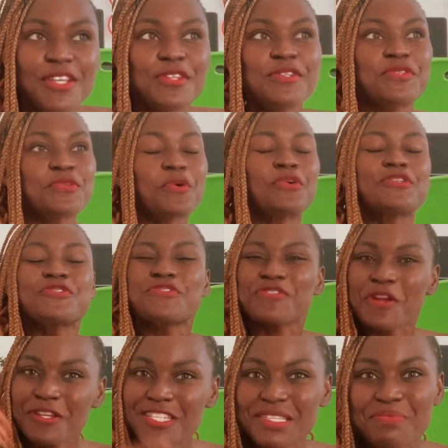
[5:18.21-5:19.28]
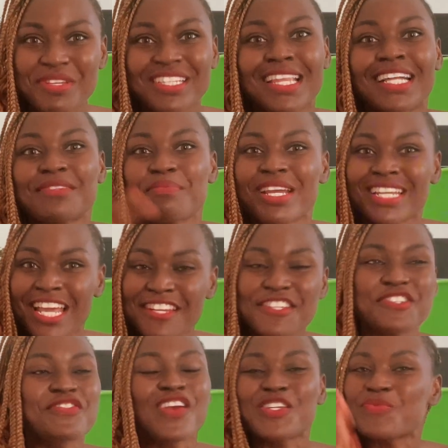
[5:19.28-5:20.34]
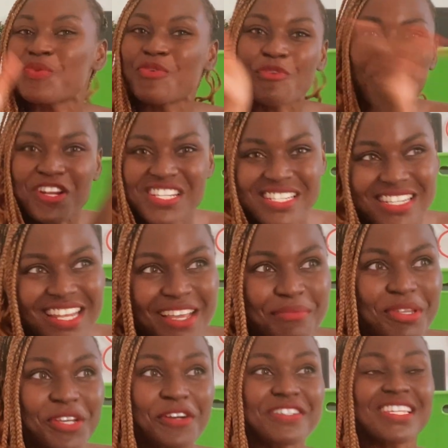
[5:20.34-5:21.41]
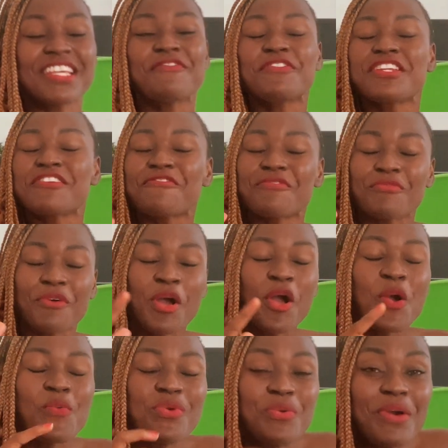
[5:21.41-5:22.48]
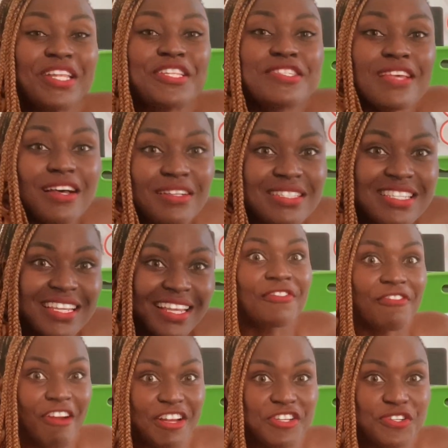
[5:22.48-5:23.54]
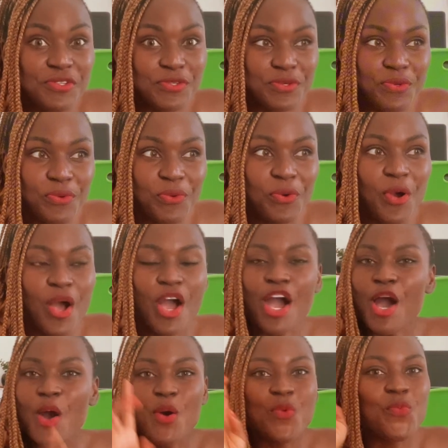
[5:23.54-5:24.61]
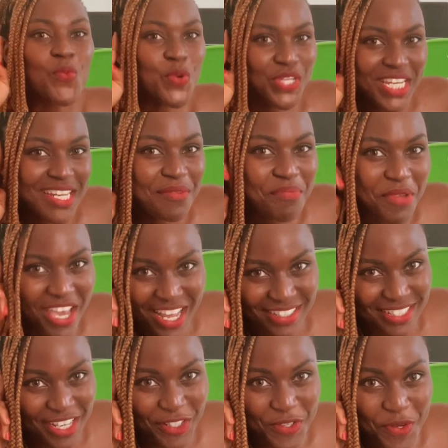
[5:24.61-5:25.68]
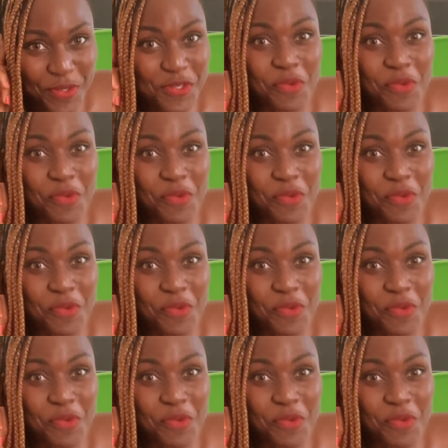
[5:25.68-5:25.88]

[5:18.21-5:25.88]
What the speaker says: So trust me that my Nigerians will rush there, because even if we were taught French in school, we didn't pay attention.